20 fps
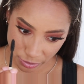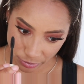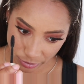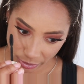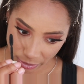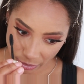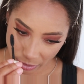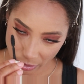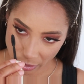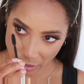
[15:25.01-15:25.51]

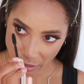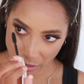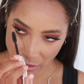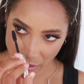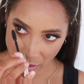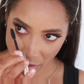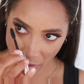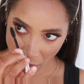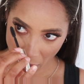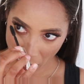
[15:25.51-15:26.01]

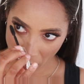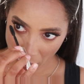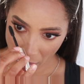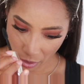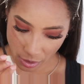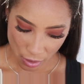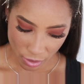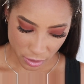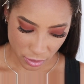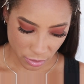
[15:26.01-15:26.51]
quickly.
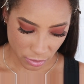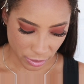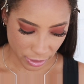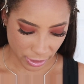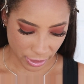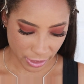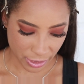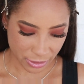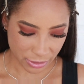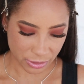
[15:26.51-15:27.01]
Oh, I
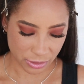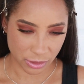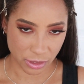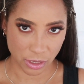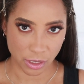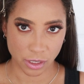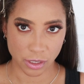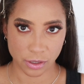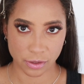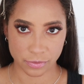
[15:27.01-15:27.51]
can't
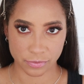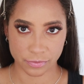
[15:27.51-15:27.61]
see.